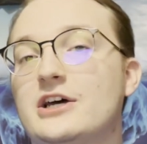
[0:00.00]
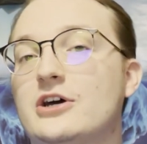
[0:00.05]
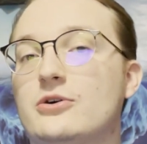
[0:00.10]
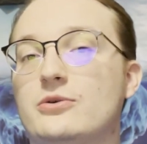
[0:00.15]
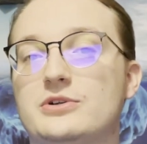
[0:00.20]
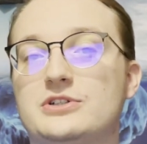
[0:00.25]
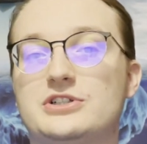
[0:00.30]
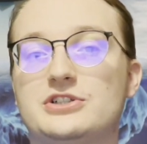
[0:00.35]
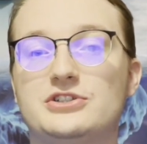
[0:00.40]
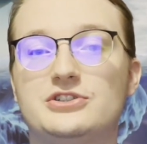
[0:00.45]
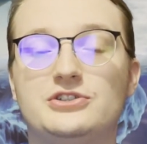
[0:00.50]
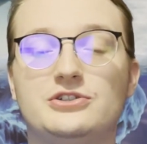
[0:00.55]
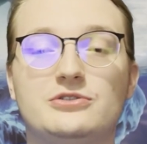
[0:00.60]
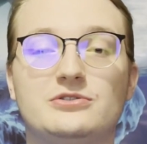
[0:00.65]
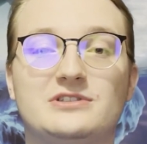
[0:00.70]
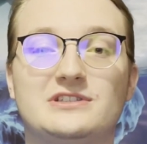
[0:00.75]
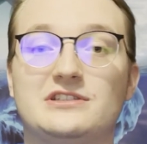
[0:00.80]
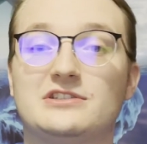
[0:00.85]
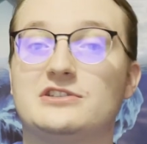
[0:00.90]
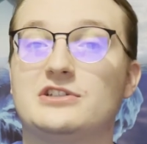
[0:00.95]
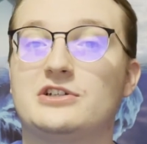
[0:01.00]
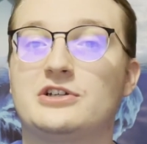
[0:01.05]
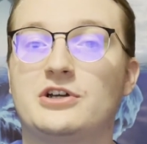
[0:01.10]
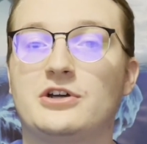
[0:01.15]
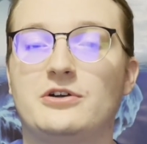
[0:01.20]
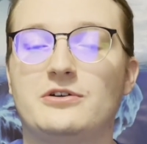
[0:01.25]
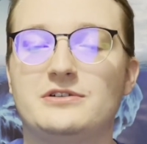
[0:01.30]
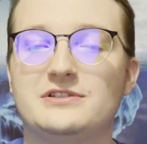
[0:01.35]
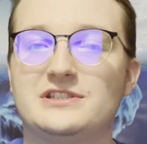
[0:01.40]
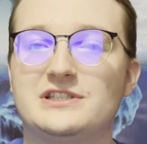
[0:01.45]
which is used as the
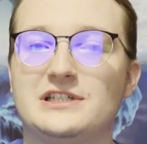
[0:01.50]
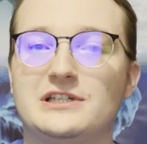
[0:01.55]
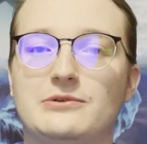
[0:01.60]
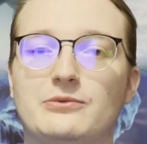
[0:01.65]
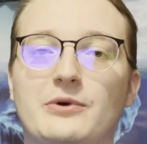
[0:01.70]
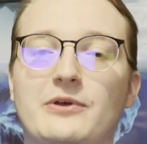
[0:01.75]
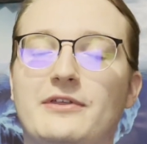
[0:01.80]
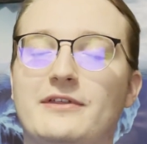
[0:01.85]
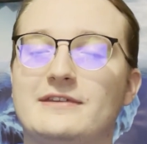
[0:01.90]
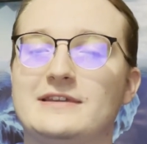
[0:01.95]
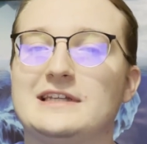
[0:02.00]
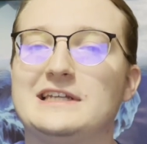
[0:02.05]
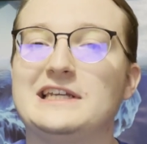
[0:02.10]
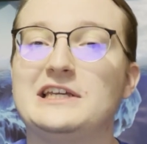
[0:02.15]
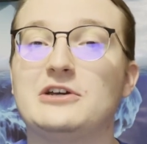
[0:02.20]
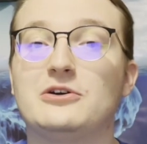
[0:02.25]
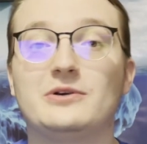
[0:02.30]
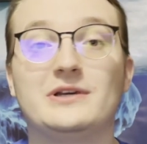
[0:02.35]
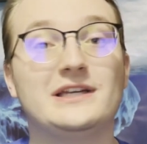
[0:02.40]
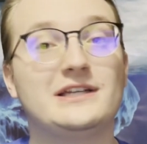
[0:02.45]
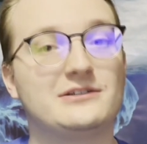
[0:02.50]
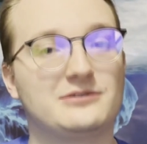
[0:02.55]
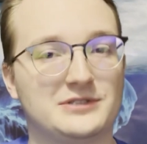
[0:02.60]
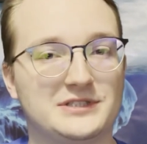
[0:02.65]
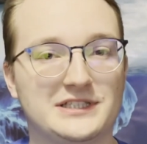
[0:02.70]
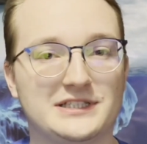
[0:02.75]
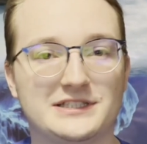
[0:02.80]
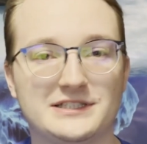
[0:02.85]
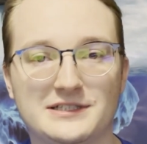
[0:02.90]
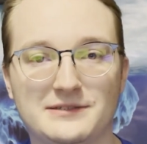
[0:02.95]
currency within the Neo
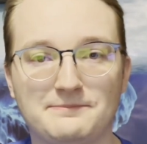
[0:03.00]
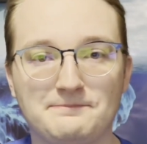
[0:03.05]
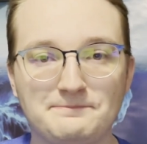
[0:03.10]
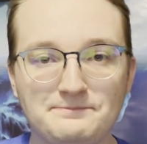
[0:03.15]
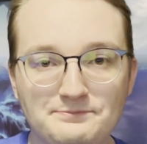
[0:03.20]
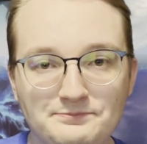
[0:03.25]
ecosystem.